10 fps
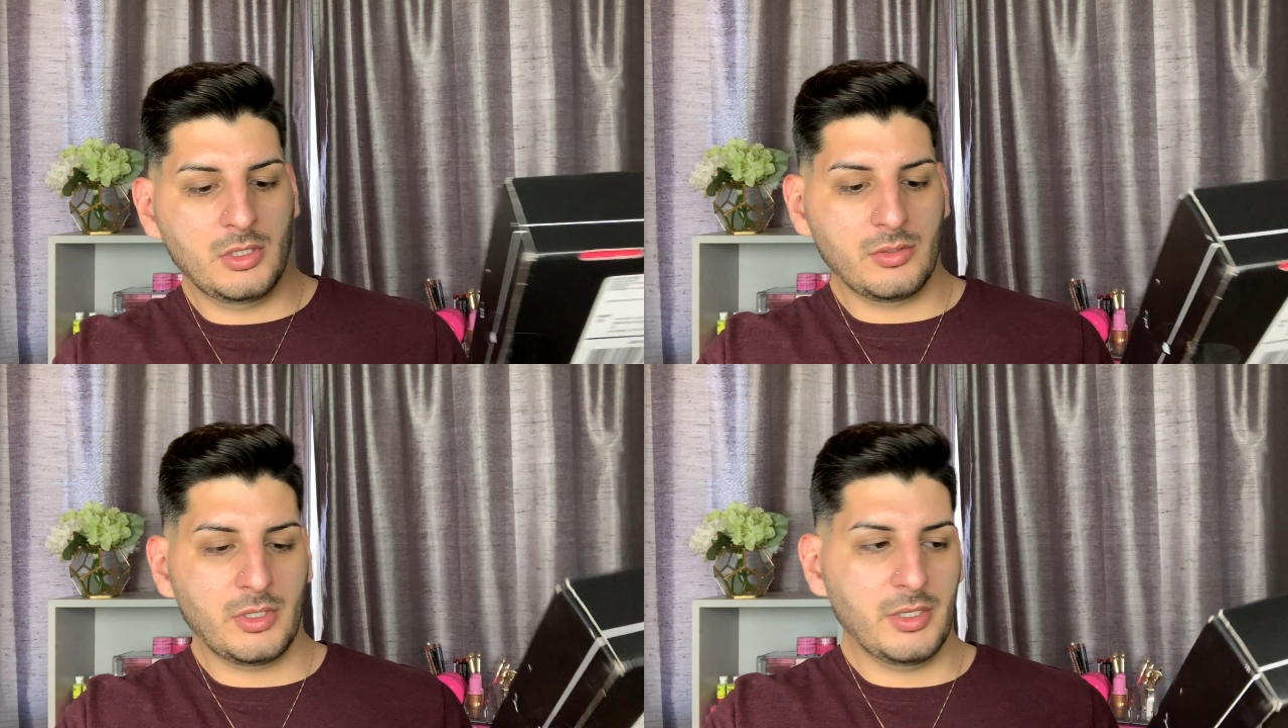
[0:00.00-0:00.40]

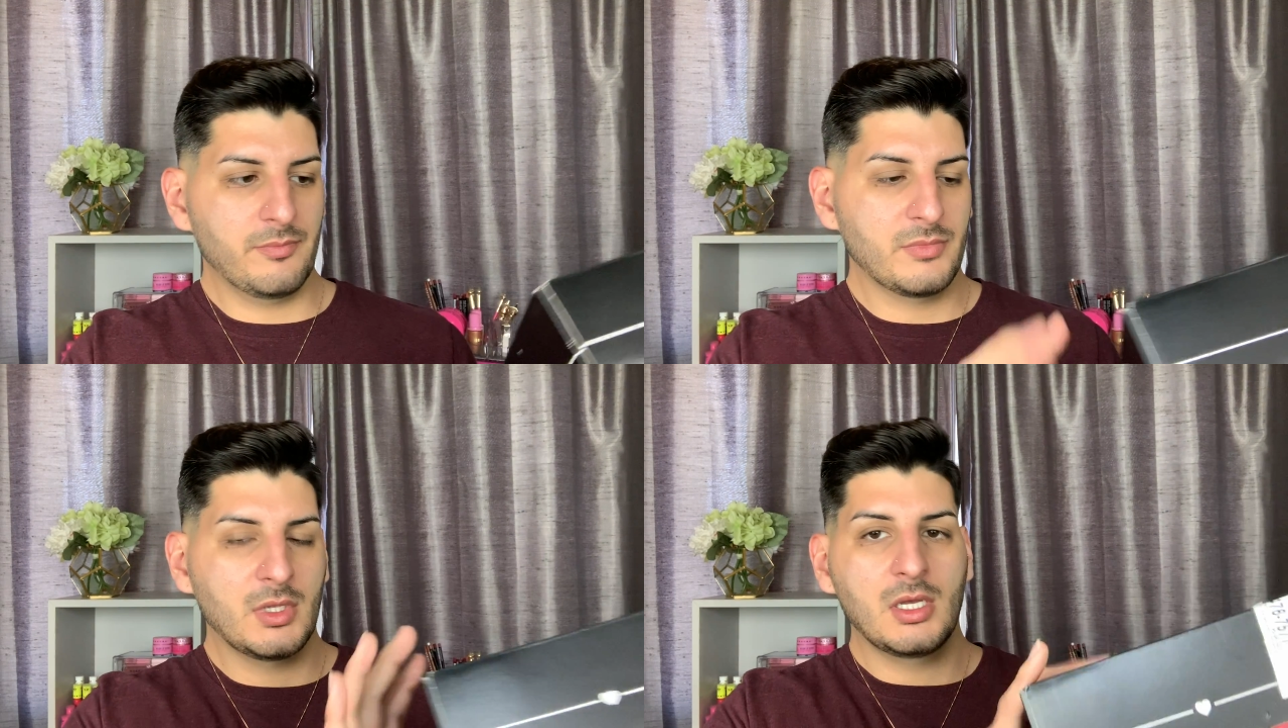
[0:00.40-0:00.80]
Okay,
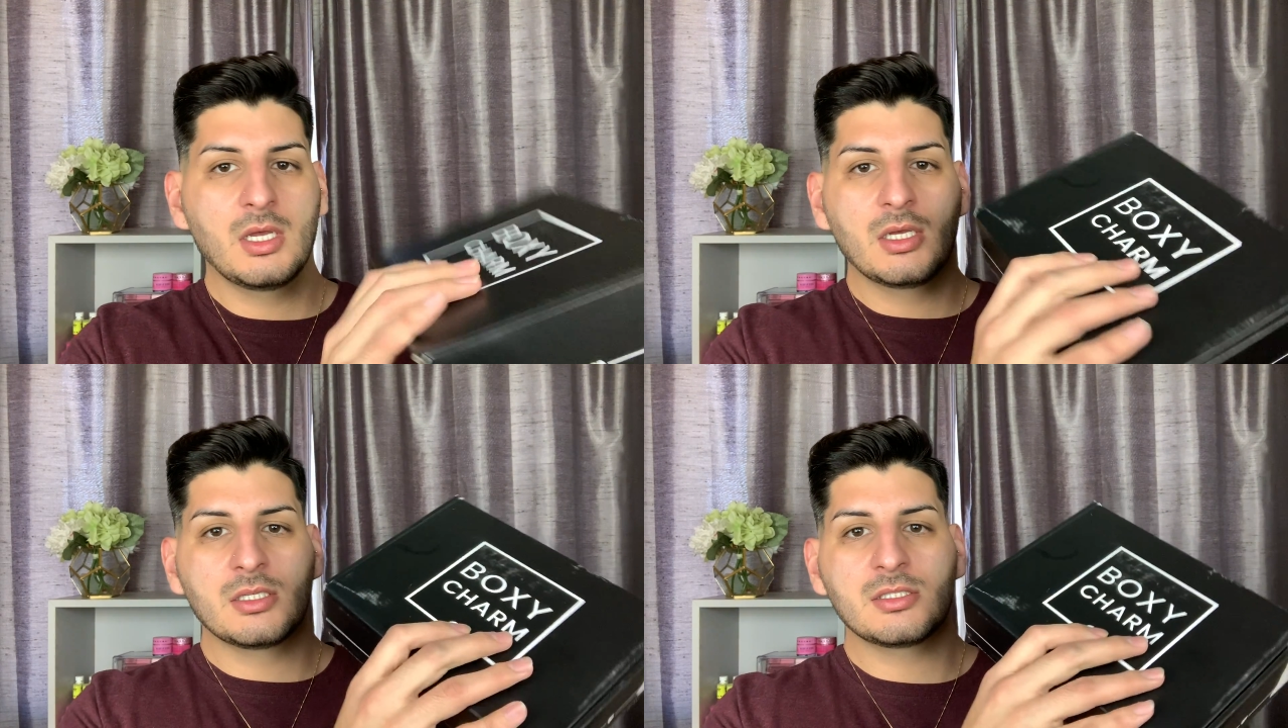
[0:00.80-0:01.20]

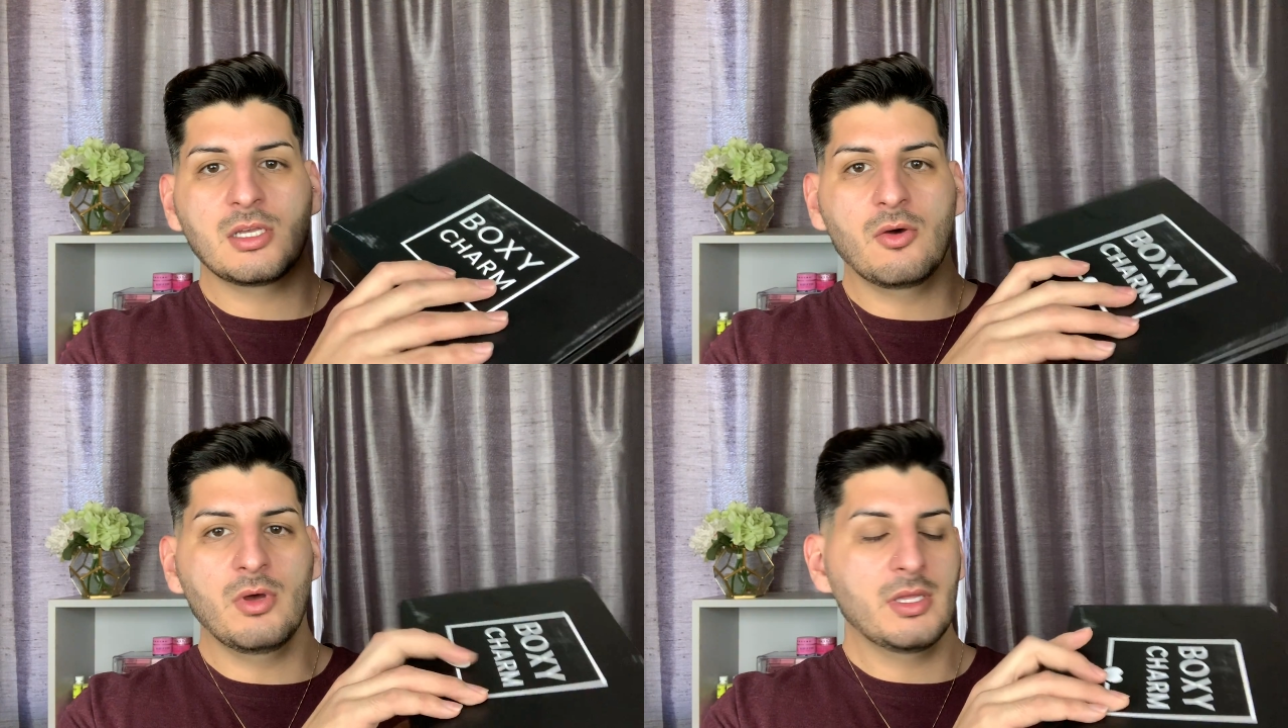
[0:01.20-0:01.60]

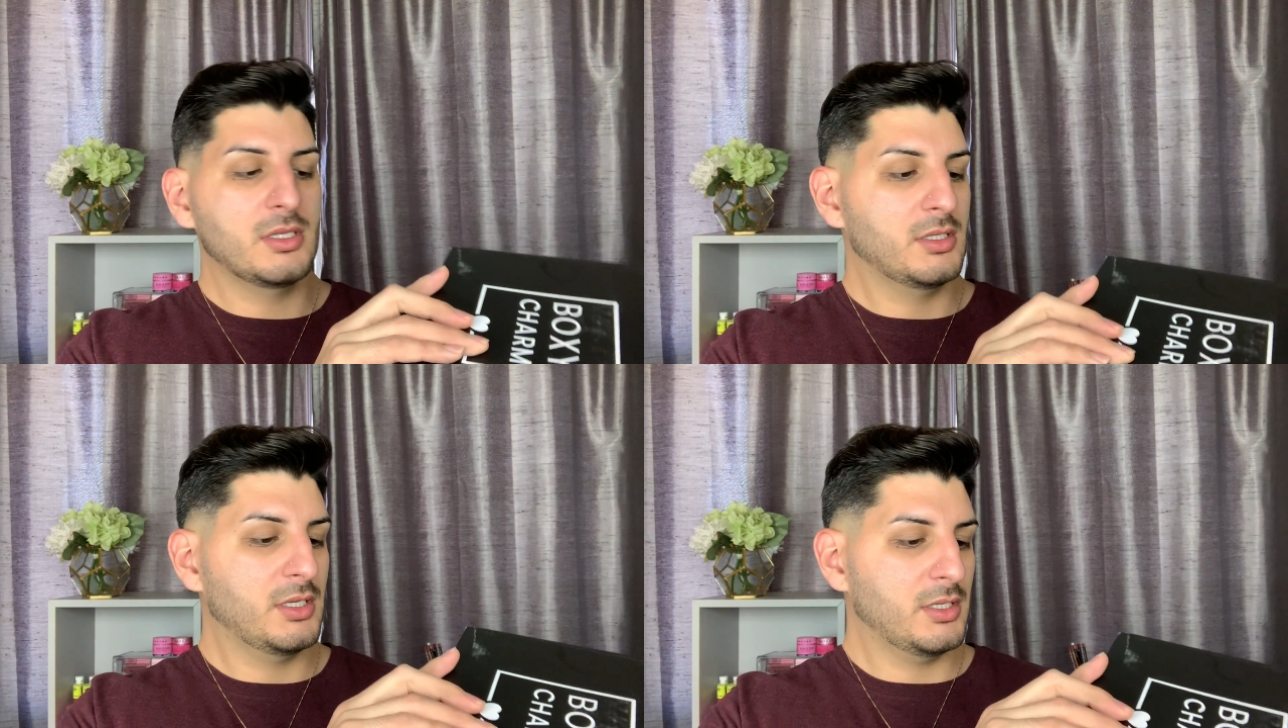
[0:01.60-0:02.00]
so
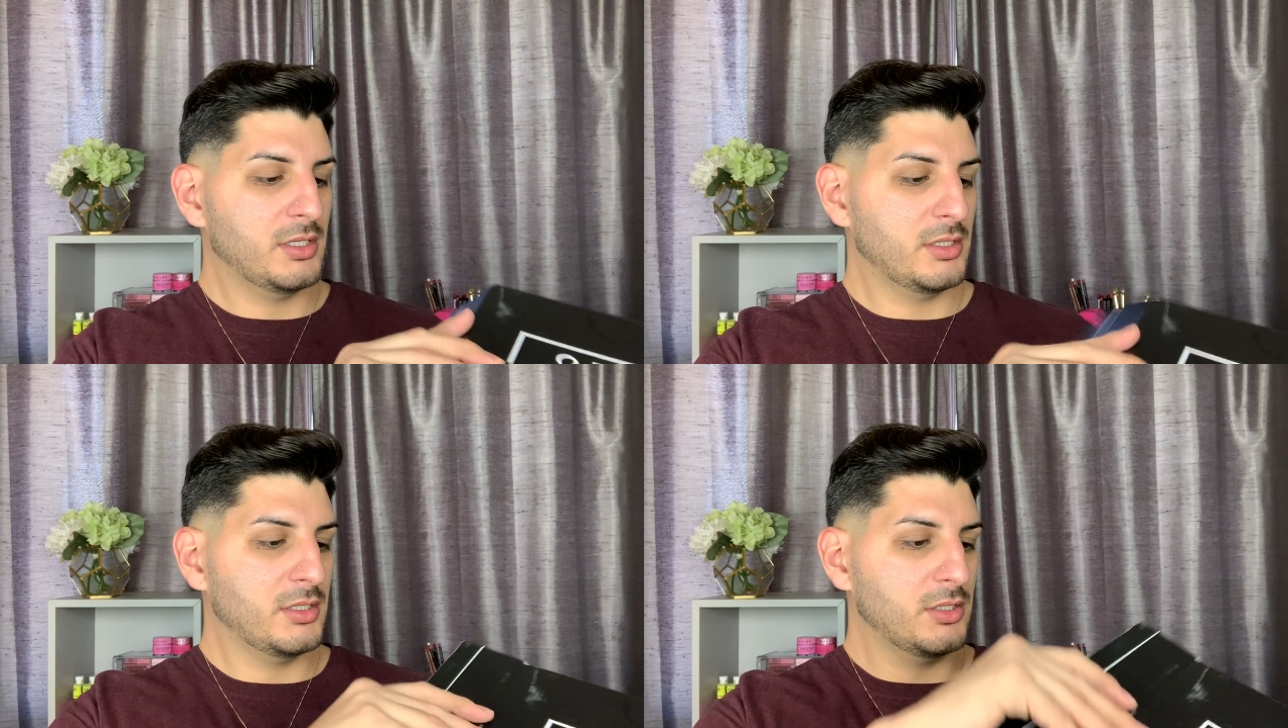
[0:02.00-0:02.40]

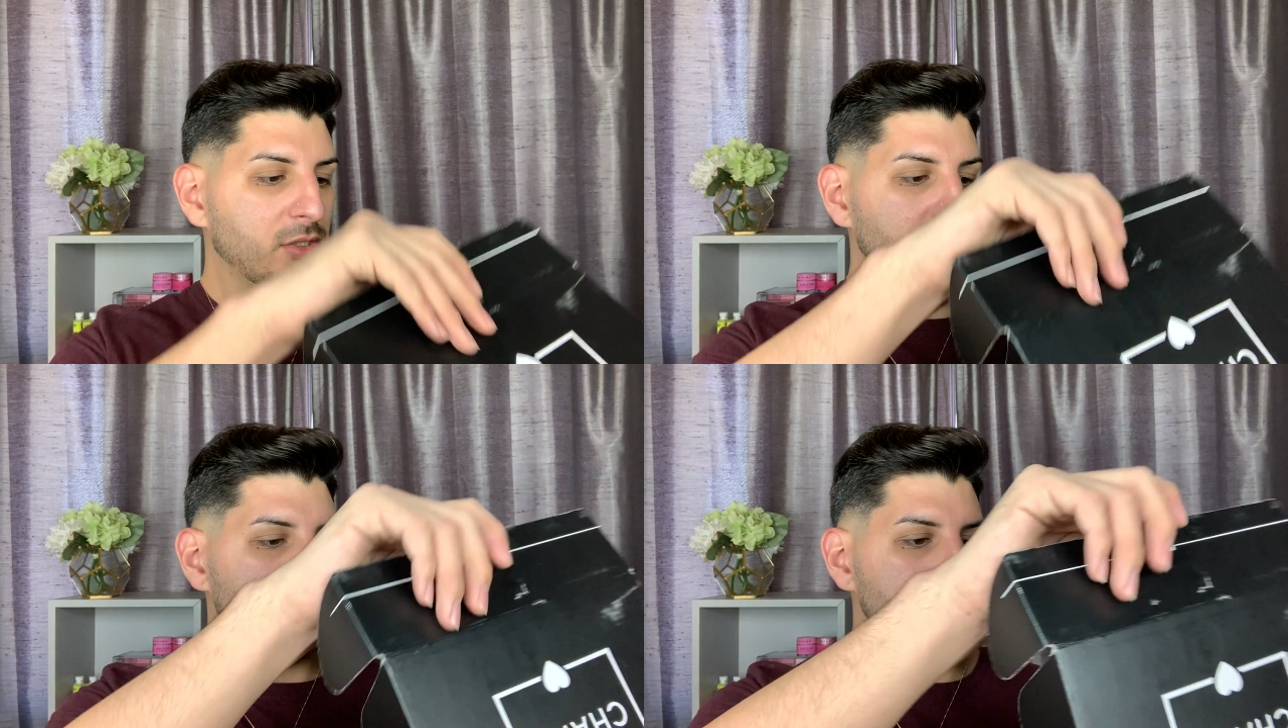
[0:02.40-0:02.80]
here
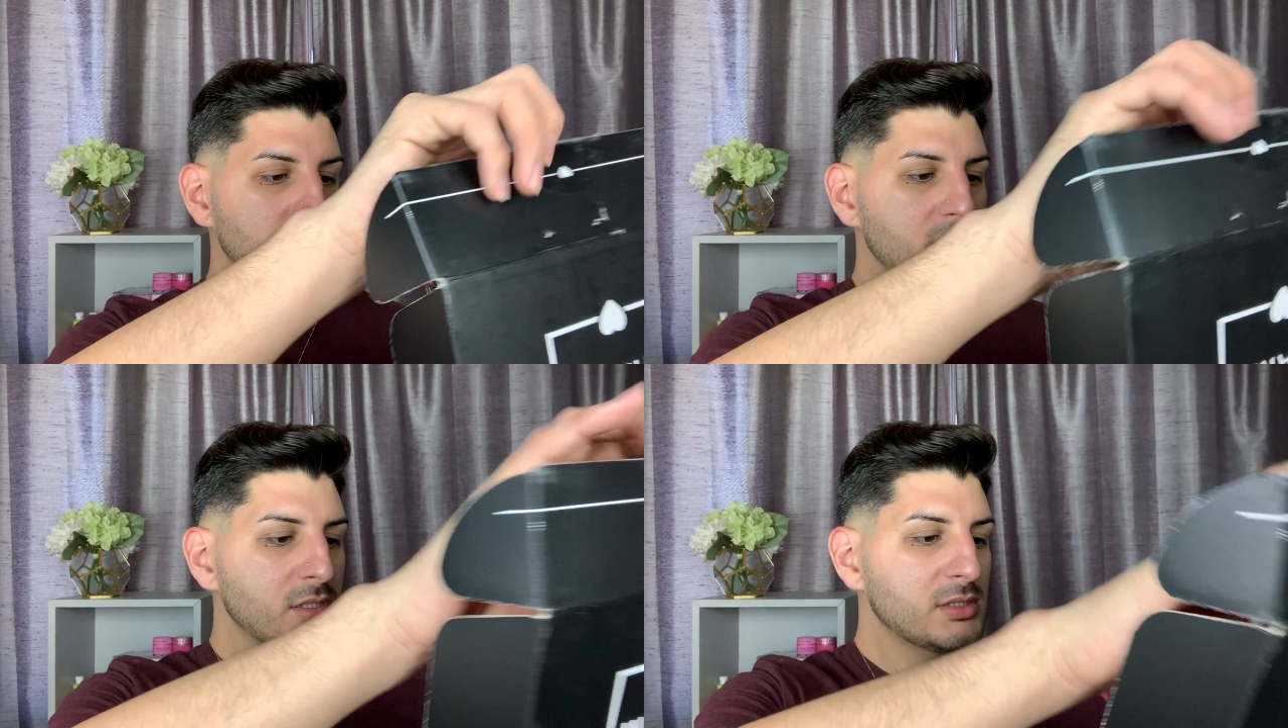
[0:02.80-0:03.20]
it
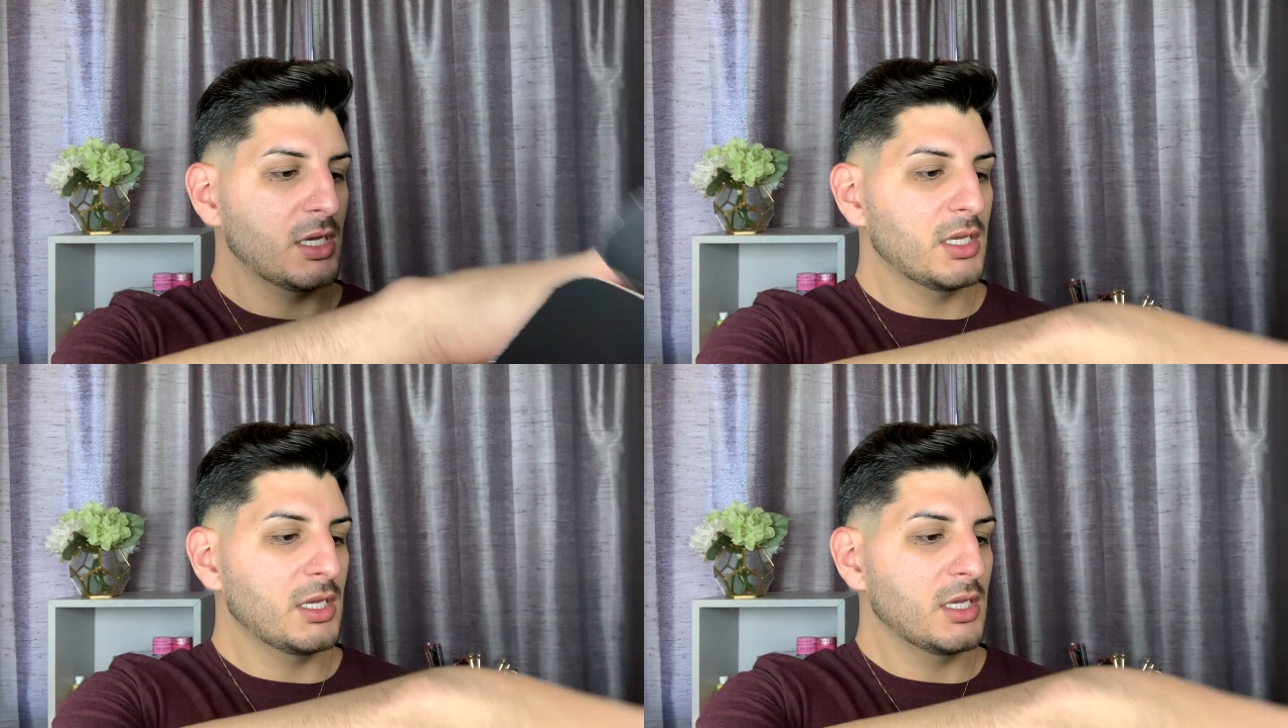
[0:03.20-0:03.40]
is.